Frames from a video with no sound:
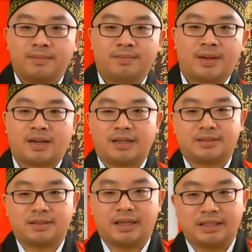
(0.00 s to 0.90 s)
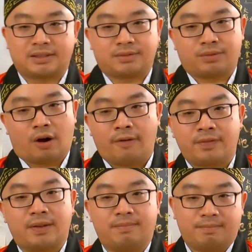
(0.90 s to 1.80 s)
because it's
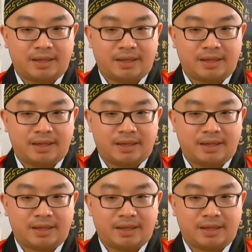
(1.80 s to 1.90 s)
often